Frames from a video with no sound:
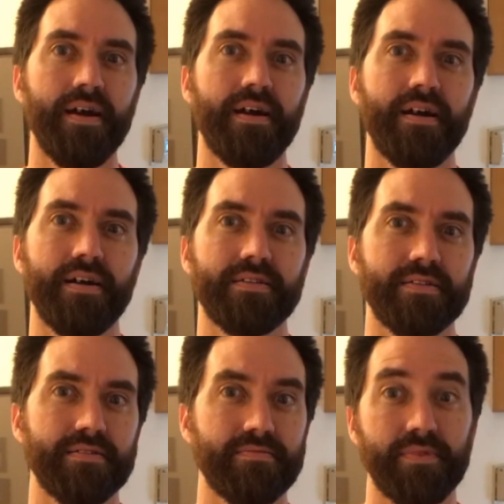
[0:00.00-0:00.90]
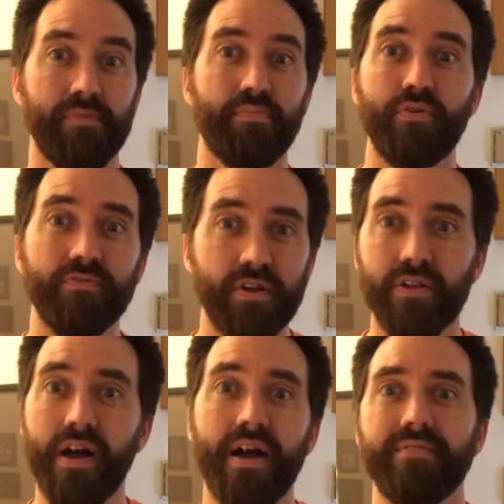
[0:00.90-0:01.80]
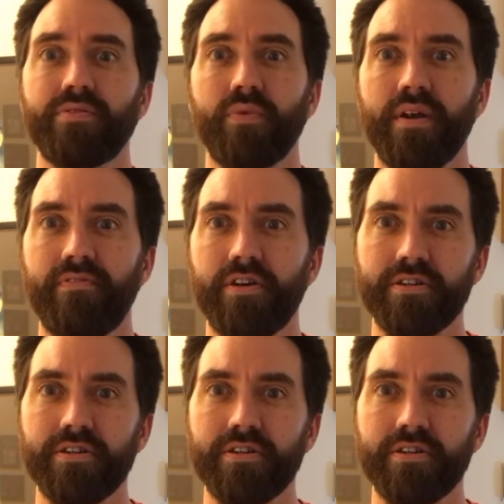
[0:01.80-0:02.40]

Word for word: uh, to improve their lives or whatever,